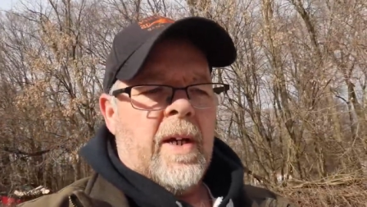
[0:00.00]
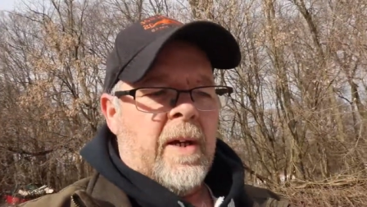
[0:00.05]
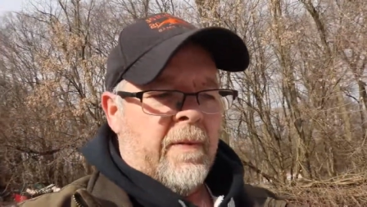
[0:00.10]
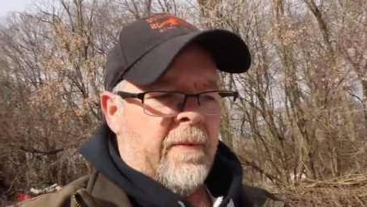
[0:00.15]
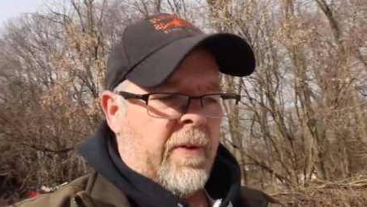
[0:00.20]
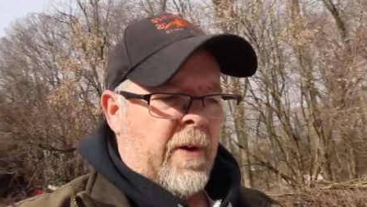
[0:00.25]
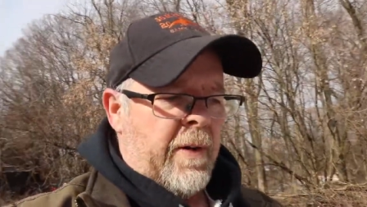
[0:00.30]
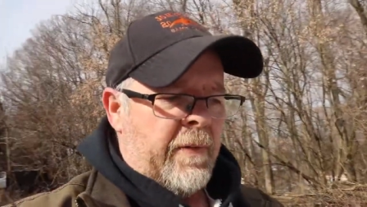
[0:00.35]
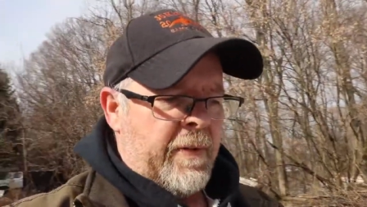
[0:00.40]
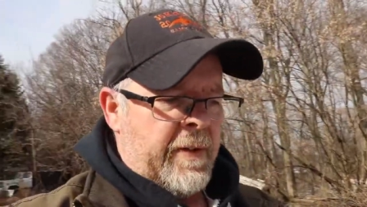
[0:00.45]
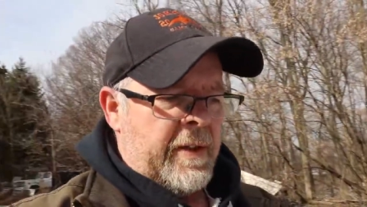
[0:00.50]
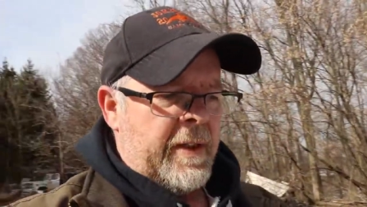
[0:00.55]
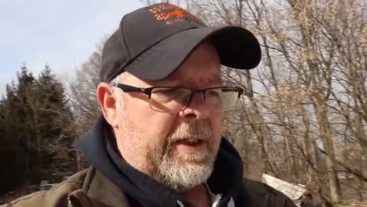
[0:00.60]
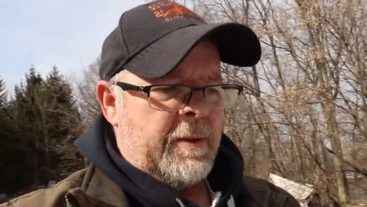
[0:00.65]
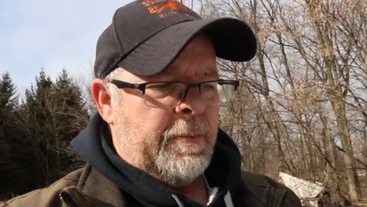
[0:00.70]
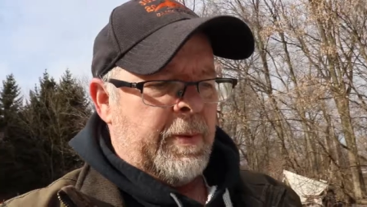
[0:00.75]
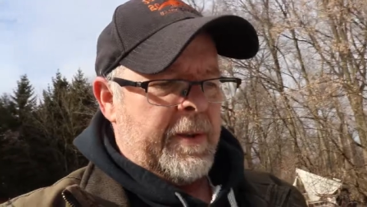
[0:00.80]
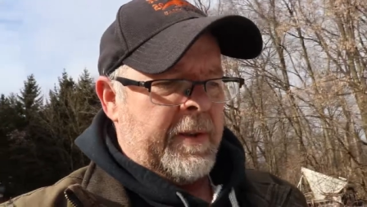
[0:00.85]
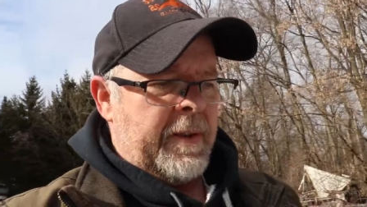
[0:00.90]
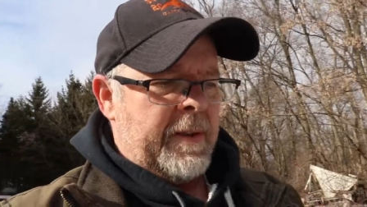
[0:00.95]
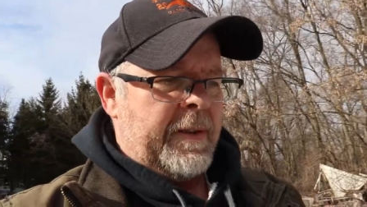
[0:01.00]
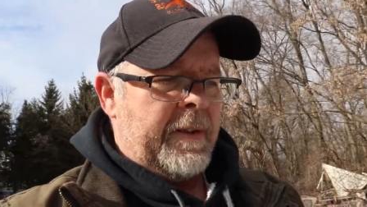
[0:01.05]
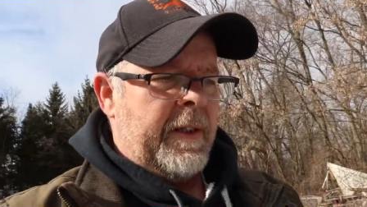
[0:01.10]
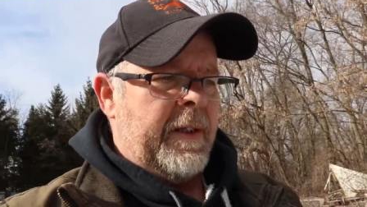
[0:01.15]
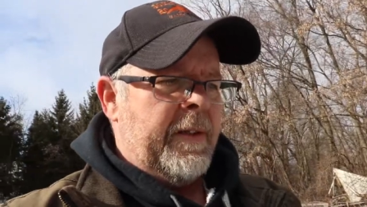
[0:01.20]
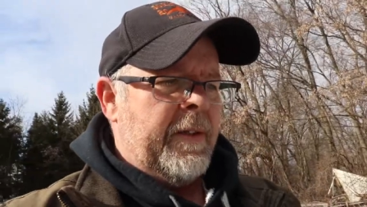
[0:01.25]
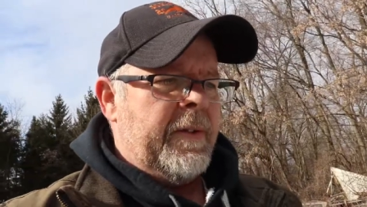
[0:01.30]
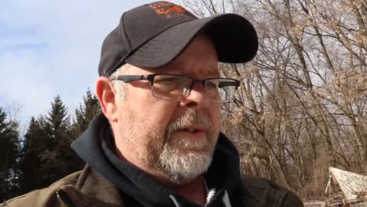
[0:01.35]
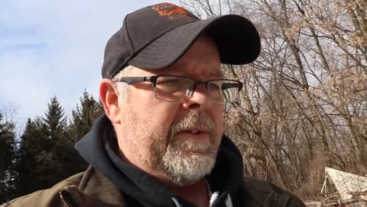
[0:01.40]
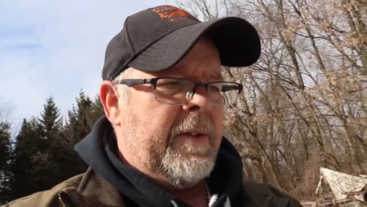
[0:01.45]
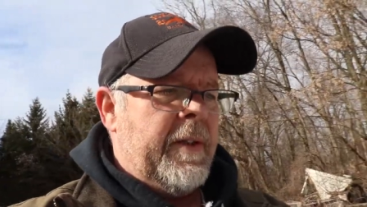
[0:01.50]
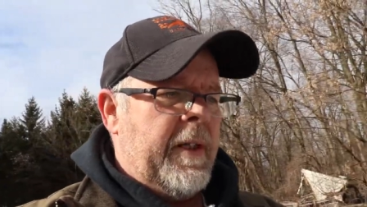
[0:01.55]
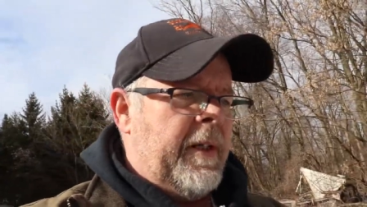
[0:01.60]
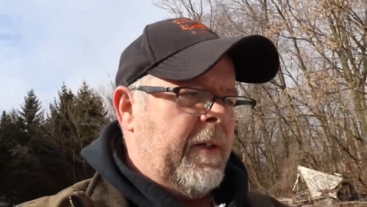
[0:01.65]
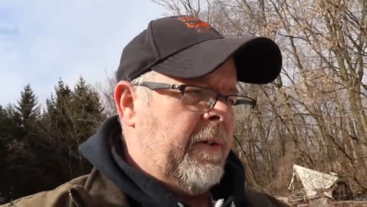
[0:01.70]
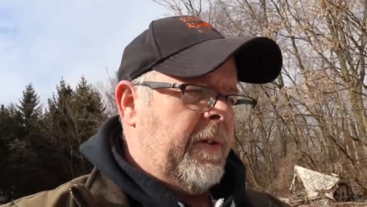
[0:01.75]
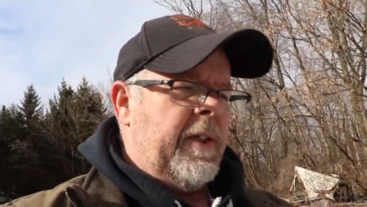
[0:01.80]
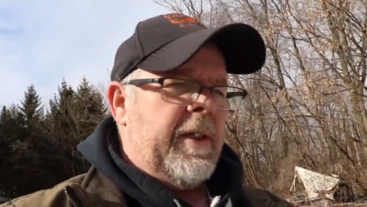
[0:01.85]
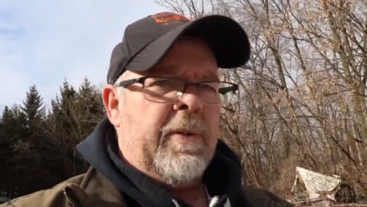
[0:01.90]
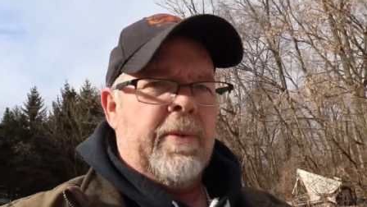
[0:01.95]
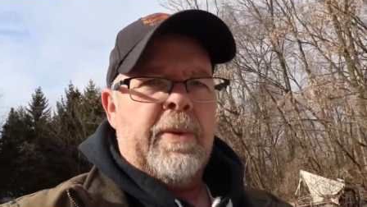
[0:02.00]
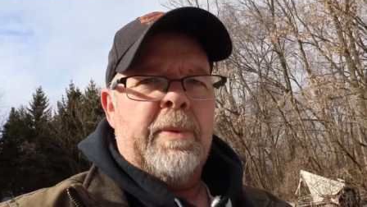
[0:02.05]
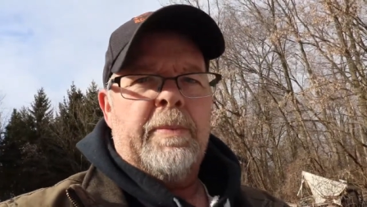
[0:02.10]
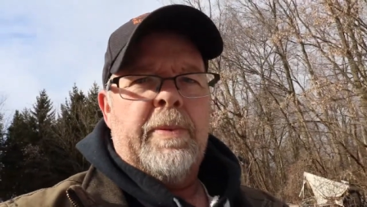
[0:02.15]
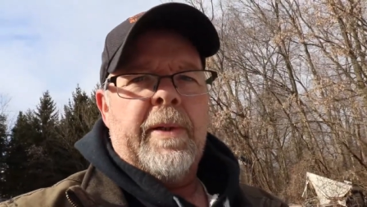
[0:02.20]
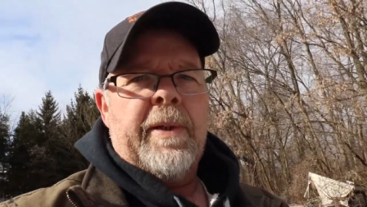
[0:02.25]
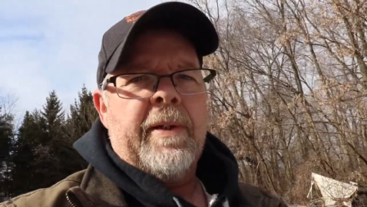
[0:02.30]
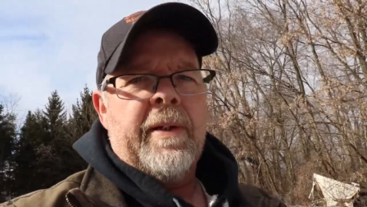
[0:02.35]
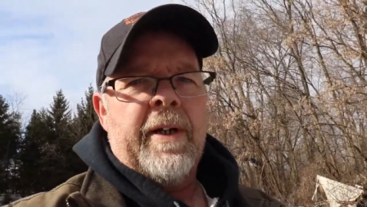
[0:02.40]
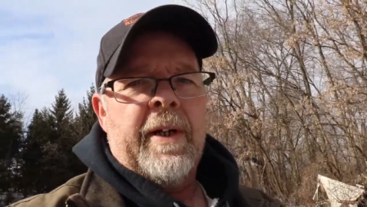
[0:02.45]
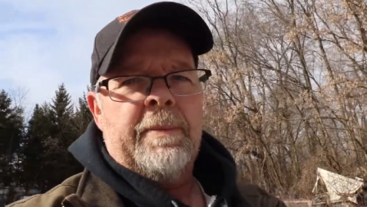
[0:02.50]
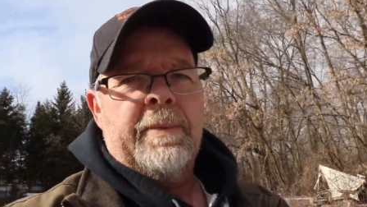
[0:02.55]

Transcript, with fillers: involving these biscuit senders, and I don't need to repeat it.